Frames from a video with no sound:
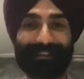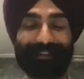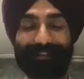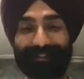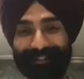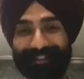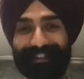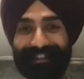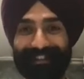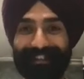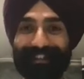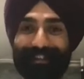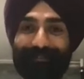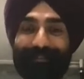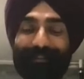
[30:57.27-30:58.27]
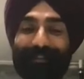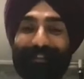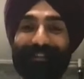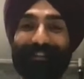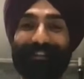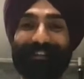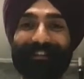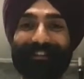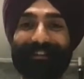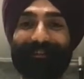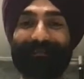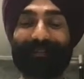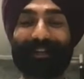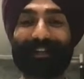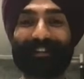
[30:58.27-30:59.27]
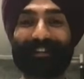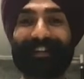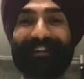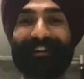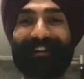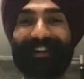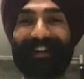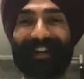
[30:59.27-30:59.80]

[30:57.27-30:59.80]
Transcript: a few other things to help you guys out.